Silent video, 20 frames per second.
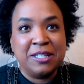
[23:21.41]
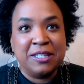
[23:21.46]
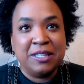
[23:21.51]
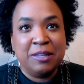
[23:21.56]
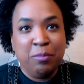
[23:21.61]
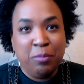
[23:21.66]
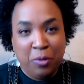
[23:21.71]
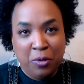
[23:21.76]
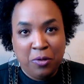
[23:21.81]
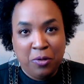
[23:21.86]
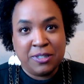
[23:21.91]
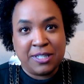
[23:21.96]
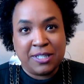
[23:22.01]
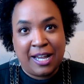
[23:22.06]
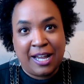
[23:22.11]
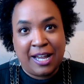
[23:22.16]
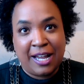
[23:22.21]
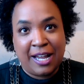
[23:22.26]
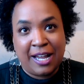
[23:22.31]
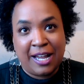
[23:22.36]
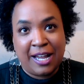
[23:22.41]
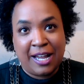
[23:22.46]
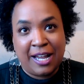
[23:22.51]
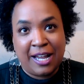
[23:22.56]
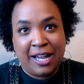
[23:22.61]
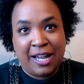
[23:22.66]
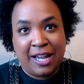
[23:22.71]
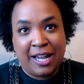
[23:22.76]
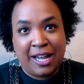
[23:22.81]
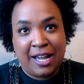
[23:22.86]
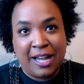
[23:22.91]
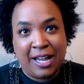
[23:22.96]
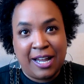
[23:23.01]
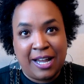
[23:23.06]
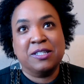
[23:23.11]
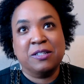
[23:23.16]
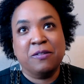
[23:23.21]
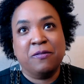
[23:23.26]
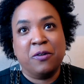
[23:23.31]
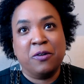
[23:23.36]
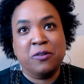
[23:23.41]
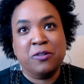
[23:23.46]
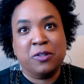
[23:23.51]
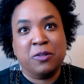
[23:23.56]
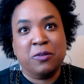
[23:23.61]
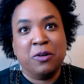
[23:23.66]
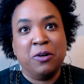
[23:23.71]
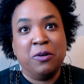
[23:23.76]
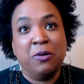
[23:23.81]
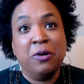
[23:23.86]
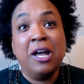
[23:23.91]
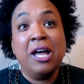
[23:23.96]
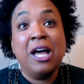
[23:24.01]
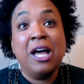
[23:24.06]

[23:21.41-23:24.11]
the bullseye. That's the person who gets the first throw.